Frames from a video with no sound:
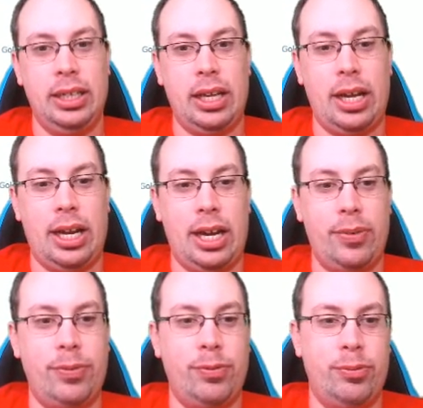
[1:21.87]
Uh,
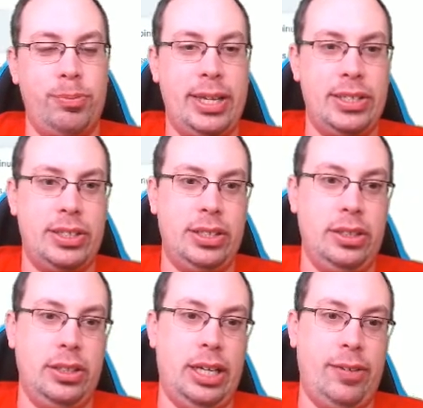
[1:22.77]
Best
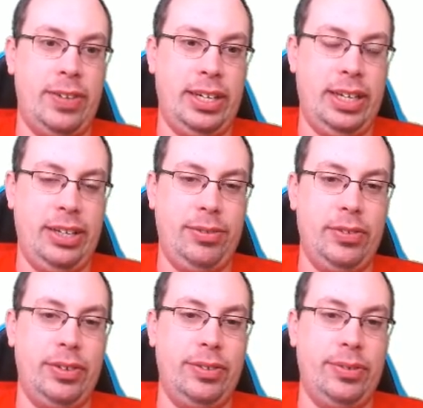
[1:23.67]
novella
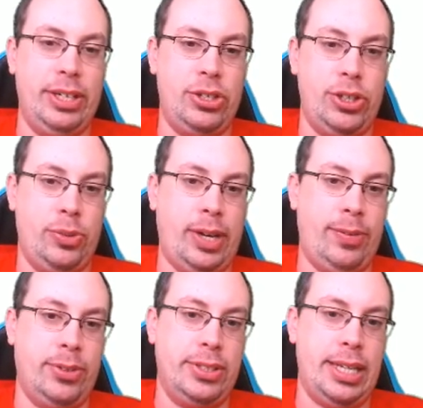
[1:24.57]
went to
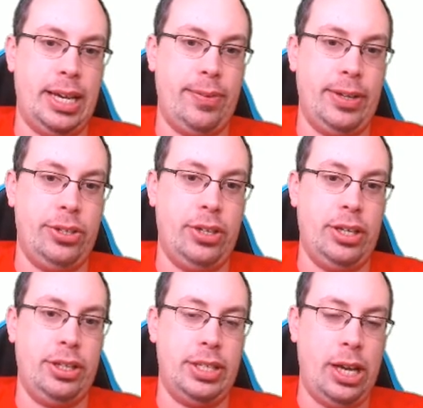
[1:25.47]
Rifle Salvage,
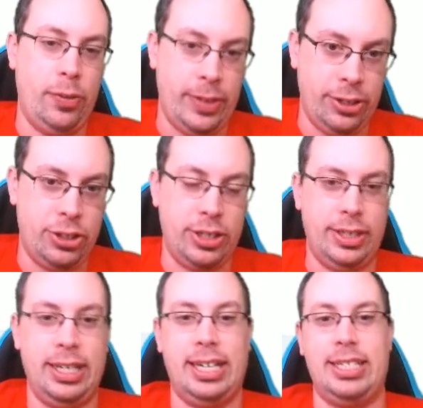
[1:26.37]

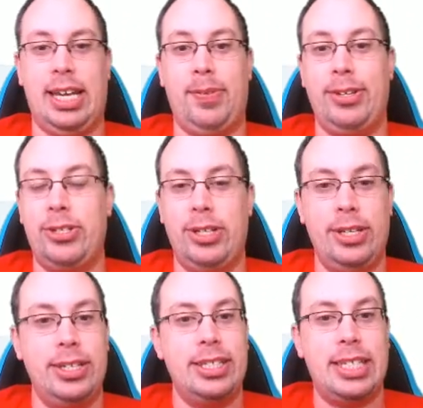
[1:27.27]
not Savage,
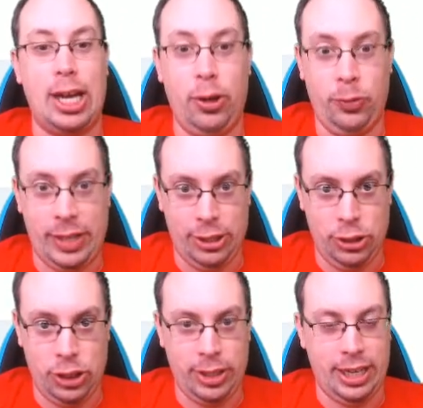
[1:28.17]

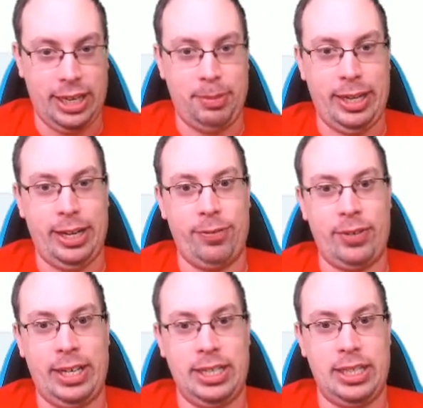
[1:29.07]
Salvage by
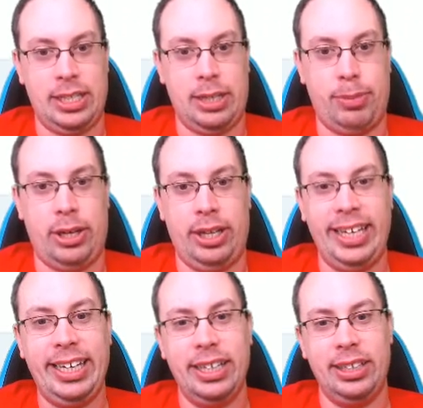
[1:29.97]
Francis
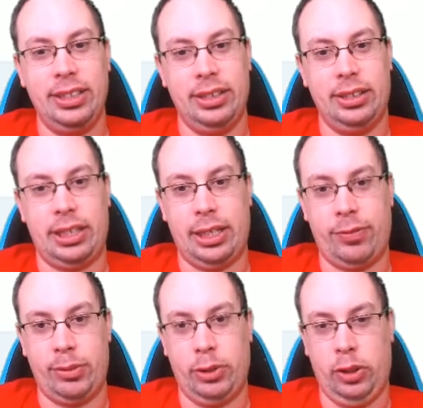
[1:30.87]
Polly
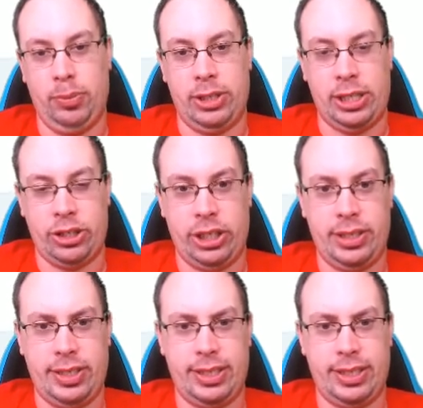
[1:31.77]
from Gold Productions.